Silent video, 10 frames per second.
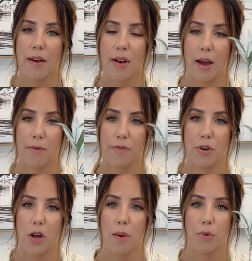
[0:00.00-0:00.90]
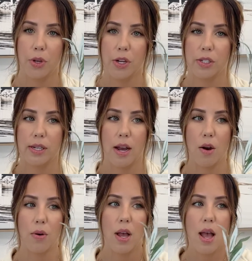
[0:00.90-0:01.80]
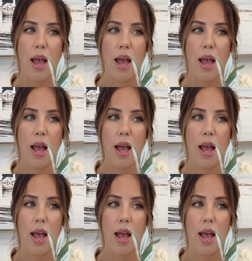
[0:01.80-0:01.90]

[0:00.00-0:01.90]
I've had them for a couple years now.